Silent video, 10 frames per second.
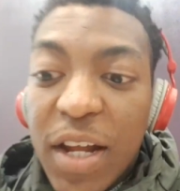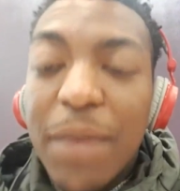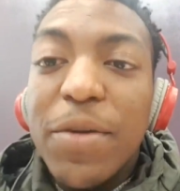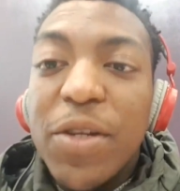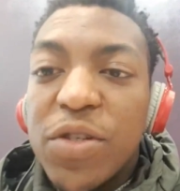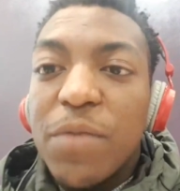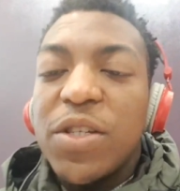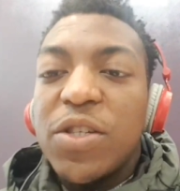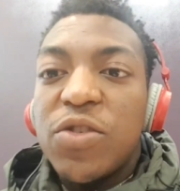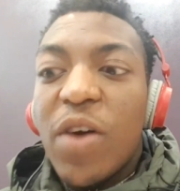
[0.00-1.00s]
let me do
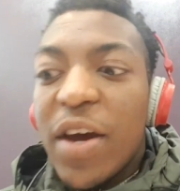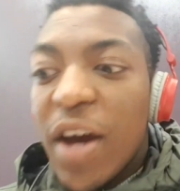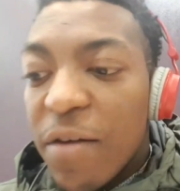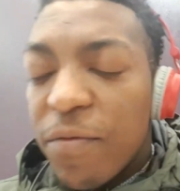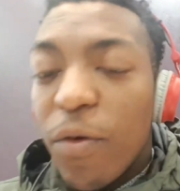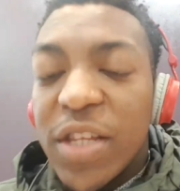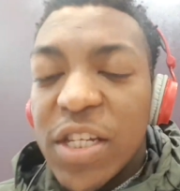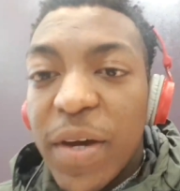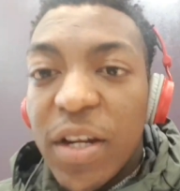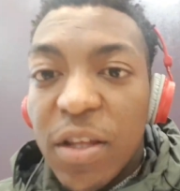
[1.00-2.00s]
something to try avoid
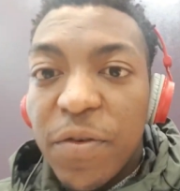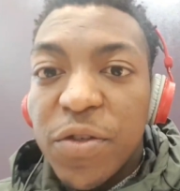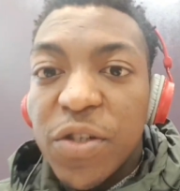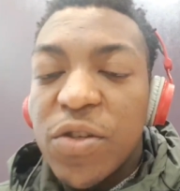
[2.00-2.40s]
this pain in the future.